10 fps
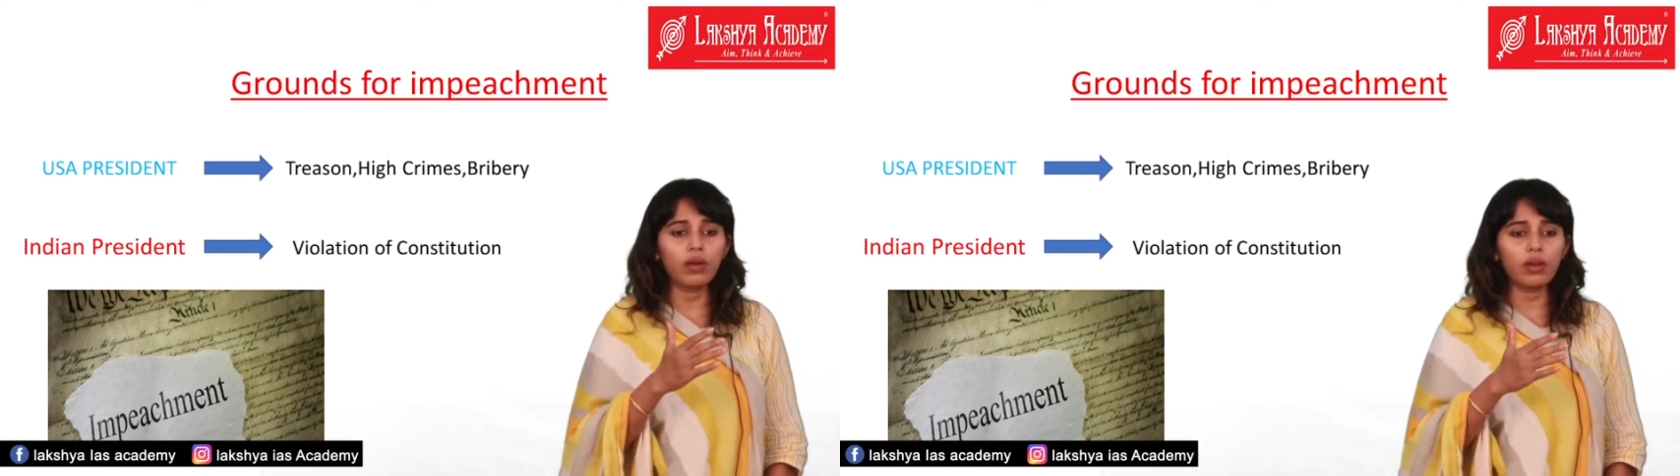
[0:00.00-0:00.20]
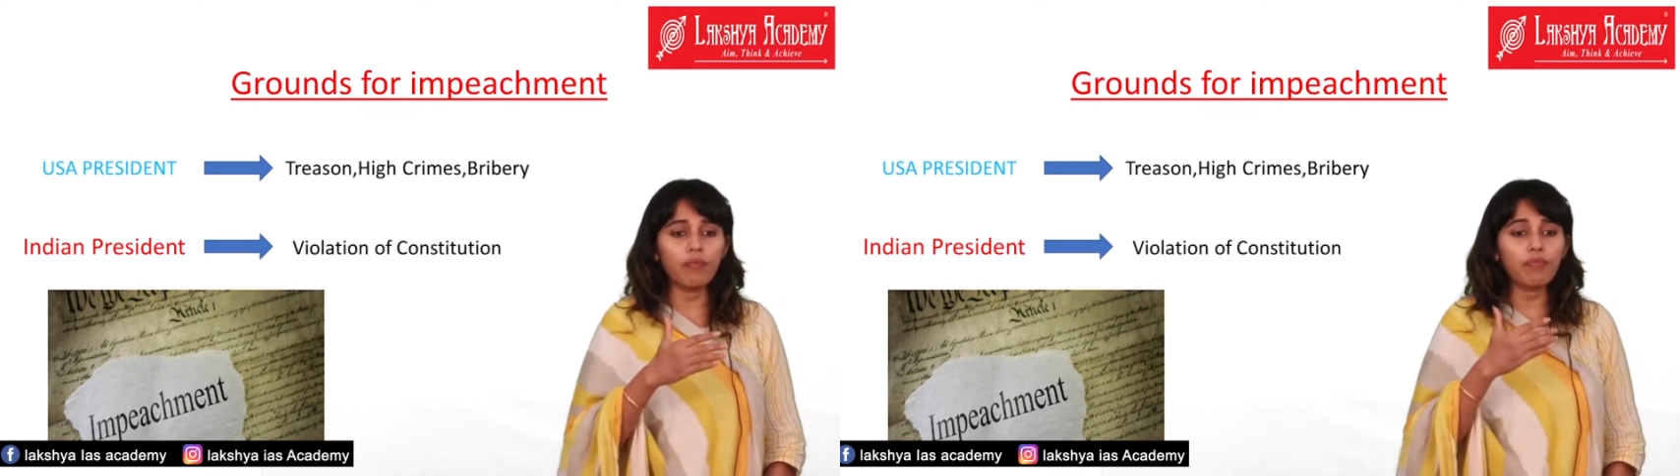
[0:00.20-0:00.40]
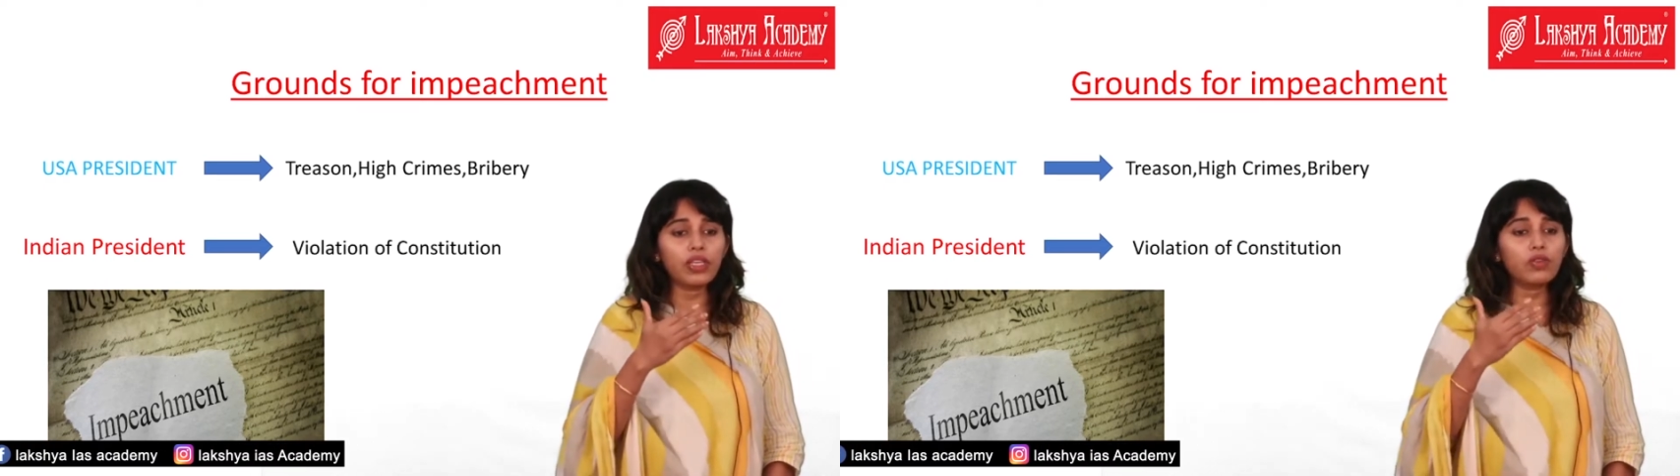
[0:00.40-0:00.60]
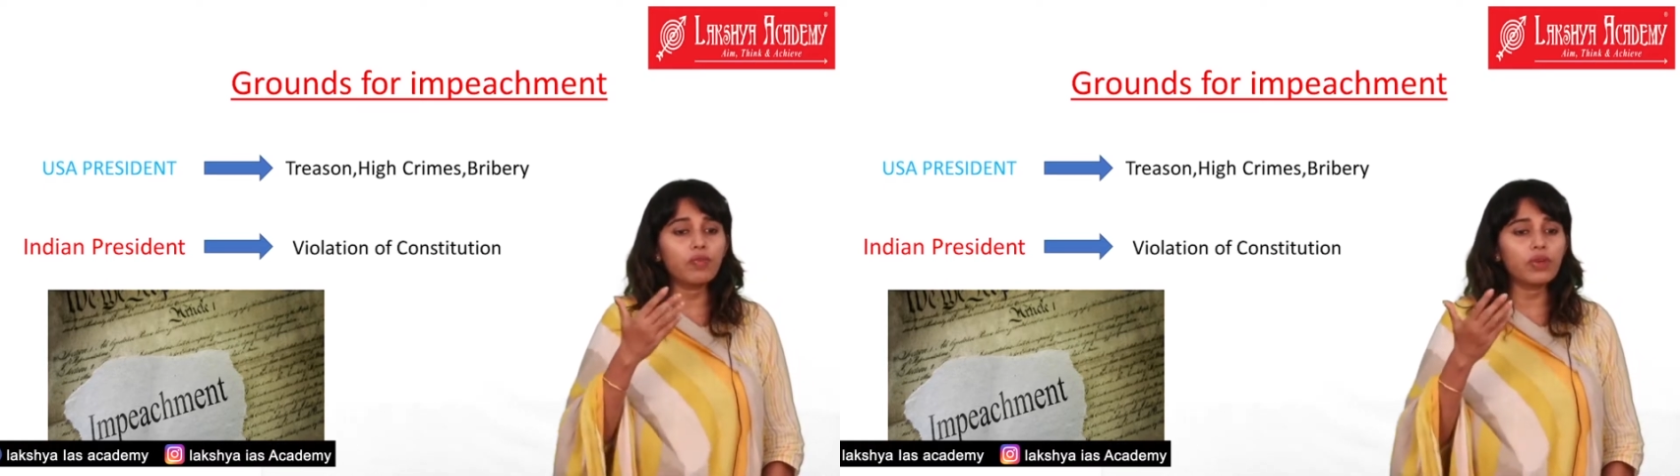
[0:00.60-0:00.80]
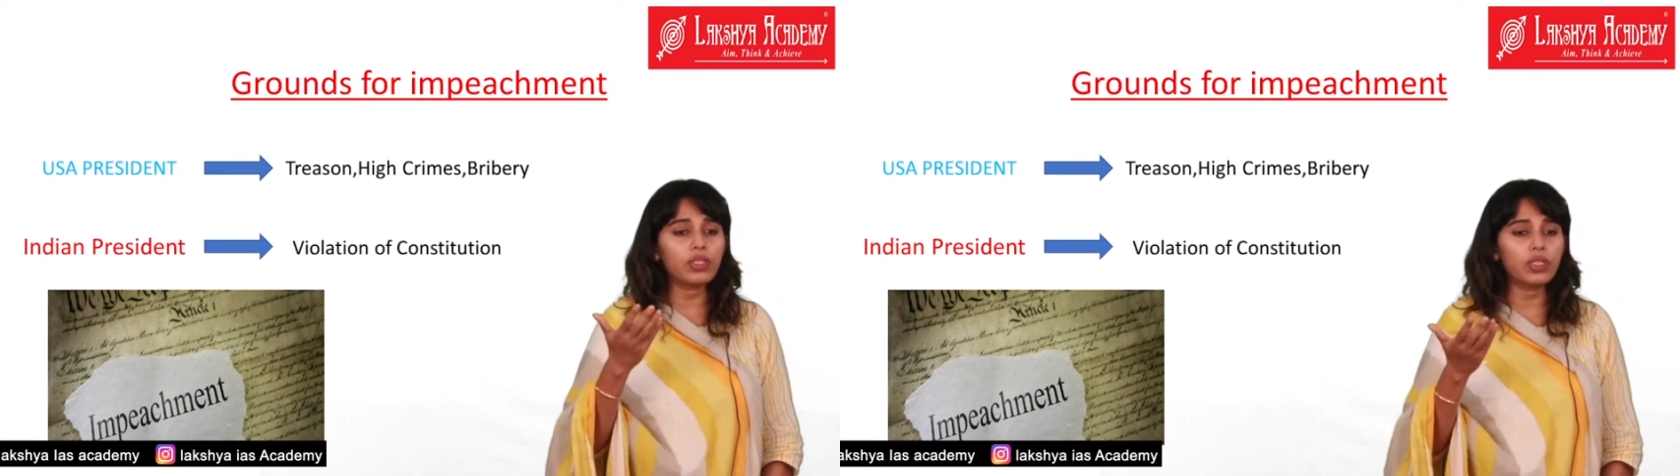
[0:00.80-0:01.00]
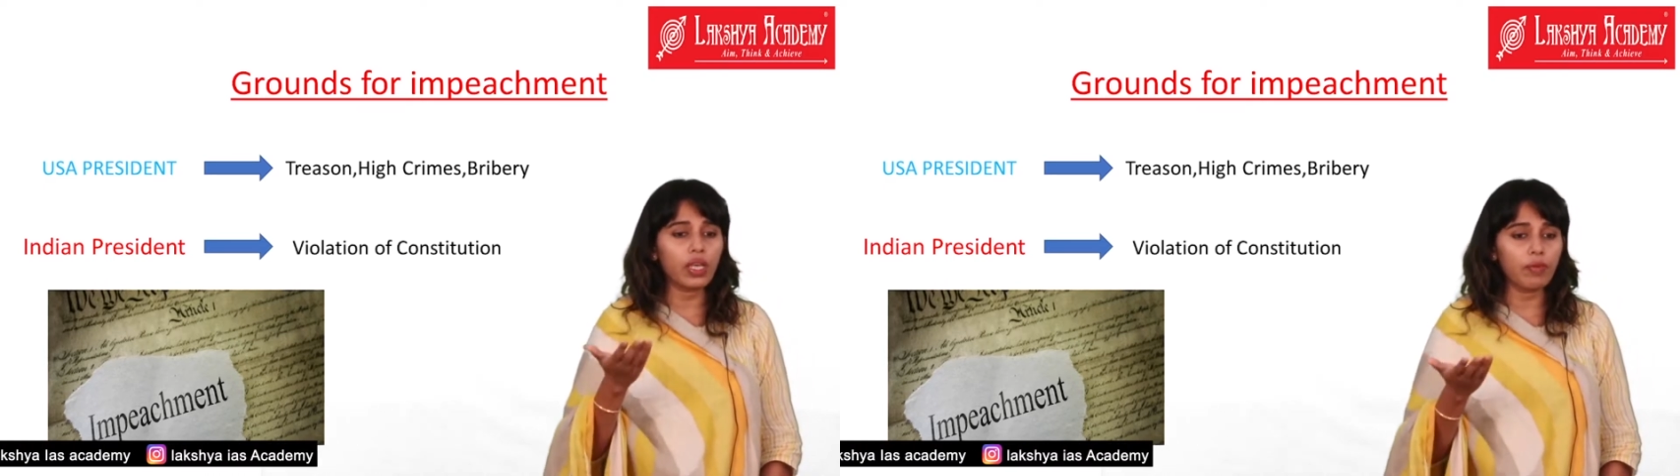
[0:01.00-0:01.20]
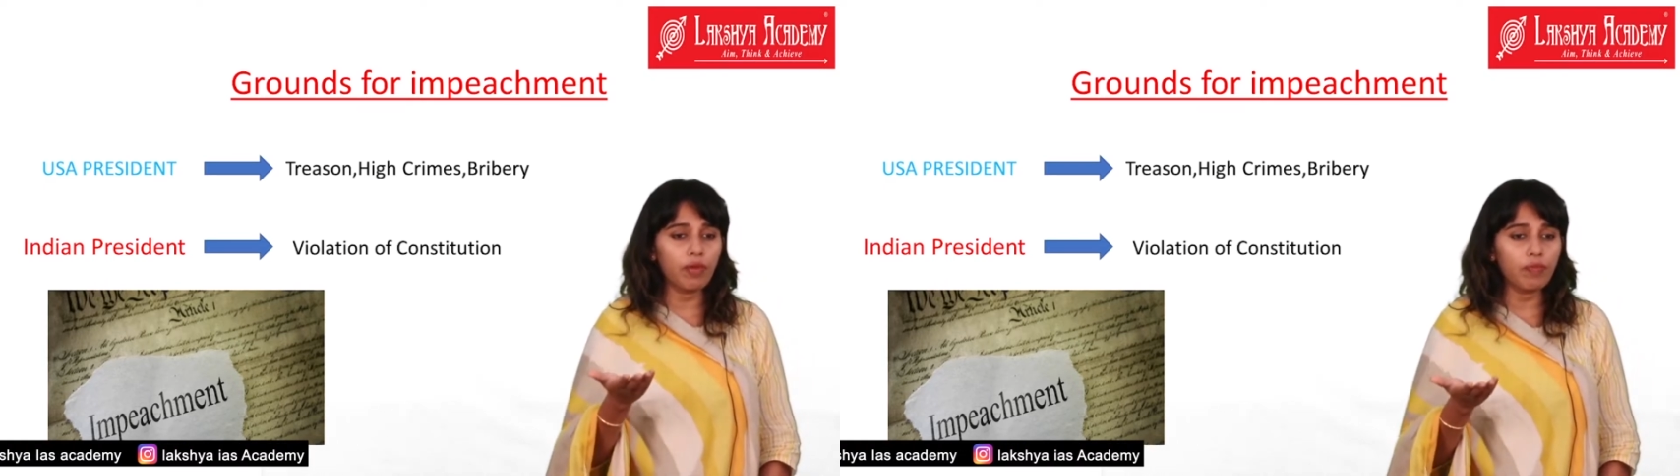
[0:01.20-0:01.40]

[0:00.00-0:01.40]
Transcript: impeachment process can be